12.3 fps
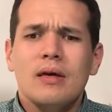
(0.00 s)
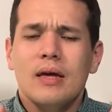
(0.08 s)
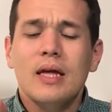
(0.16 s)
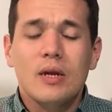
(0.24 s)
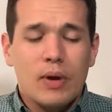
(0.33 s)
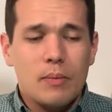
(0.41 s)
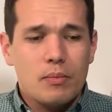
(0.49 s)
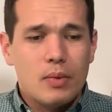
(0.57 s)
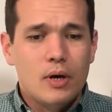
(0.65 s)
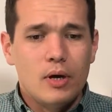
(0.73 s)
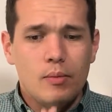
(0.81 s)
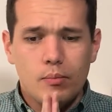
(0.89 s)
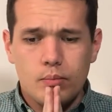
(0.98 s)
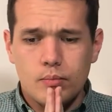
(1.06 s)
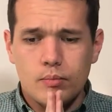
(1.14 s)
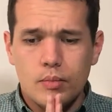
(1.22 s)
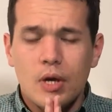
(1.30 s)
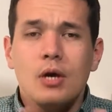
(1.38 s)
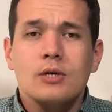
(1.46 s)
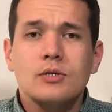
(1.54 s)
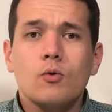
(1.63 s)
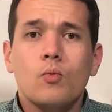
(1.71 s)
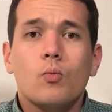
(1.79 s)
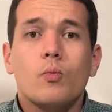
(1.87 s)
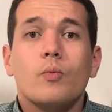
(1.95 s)
Anyway,
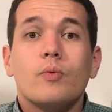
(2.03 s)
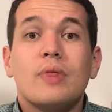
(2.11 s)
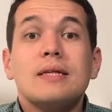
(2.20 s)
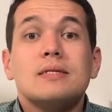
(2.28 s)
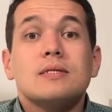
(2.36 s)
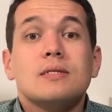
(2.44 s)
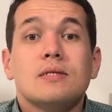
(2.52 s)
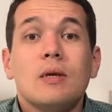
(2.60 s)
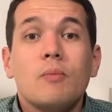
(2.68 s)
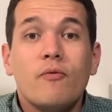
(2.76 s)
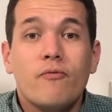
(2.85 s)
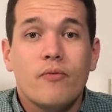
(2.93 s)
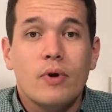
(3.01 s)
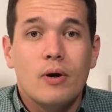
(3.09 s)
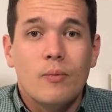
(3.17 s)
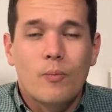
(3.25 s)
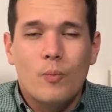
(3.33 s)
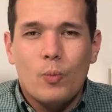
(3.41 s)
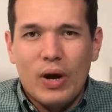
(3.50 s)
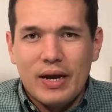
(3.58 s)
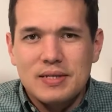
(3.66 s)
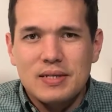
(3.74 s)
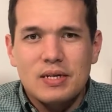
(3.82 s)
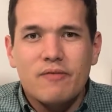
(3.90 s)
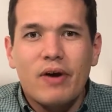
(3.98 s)
so that's some of, I guess,
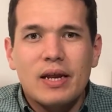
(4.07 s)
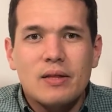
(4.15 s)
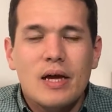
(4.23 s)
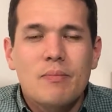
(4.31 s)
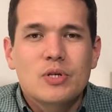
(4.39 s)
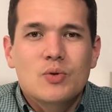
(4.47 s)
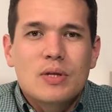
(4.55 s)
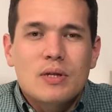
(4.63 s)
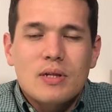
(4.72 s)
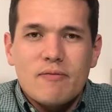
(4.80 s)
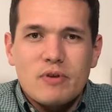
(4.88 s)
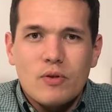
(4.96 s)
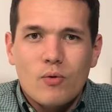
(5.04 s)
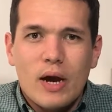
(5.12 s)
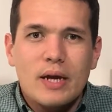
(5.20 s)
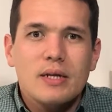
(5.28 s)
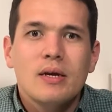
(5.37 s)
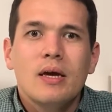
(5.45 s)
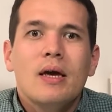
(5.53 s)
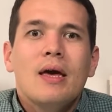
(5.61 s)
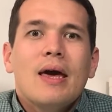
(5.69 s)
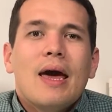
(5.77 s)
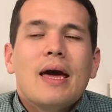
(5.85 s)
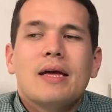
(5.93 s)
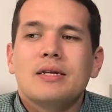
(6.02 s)
the dividing line between the left and the right.
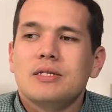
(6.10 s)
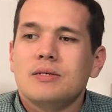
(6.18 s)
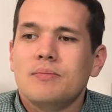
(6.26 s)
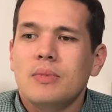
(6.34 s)
And